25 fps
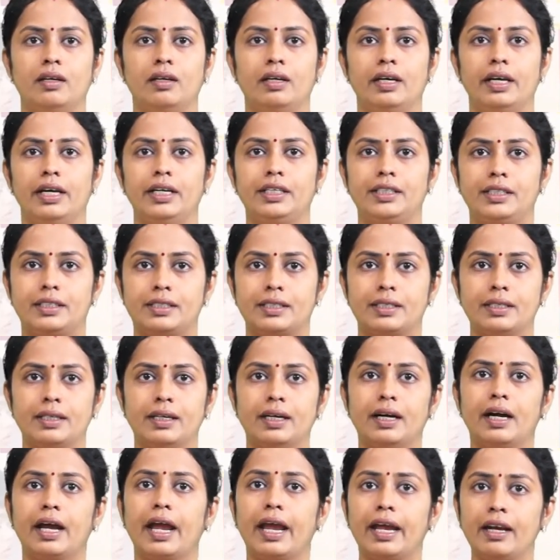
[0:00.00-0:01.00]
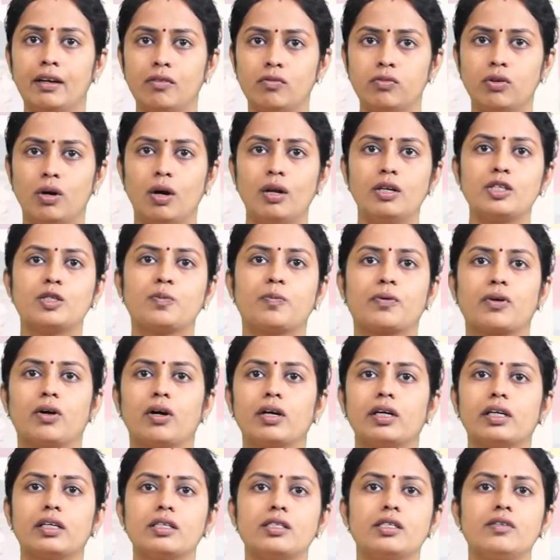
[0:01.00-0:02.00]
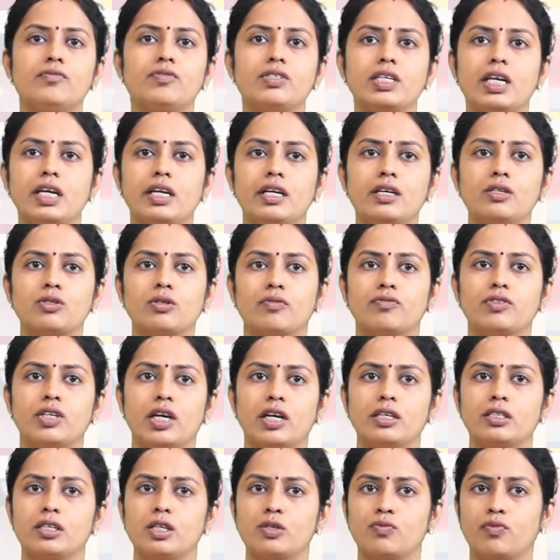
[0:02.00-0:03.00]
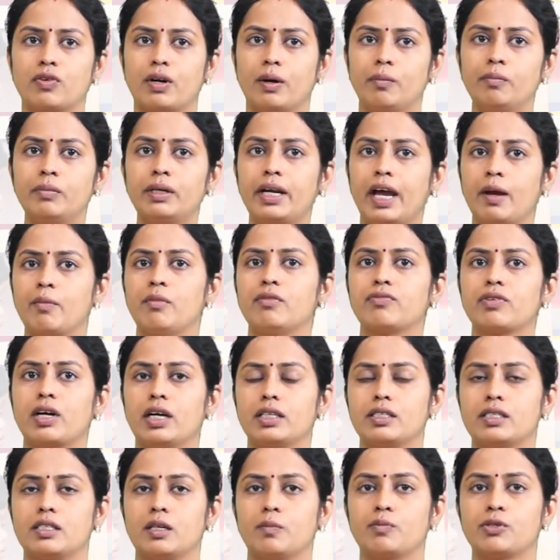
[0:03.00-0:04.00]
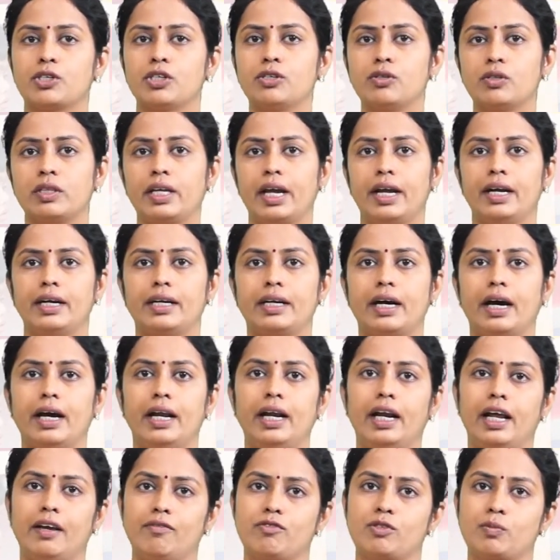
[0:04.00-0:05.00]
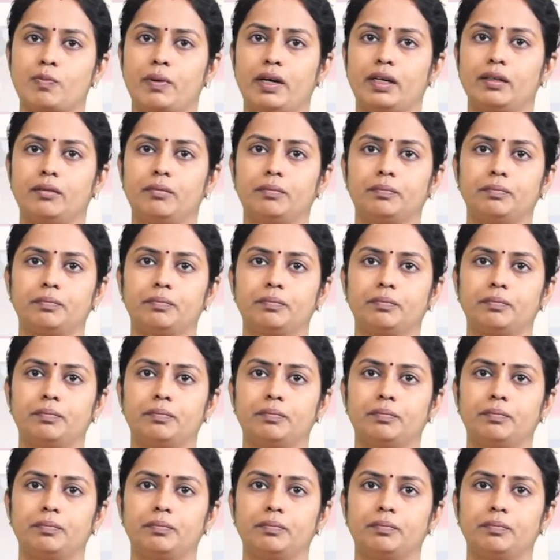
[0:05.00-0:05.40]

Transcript: It involves progressive series of changes from time of conception to the entire lifespan.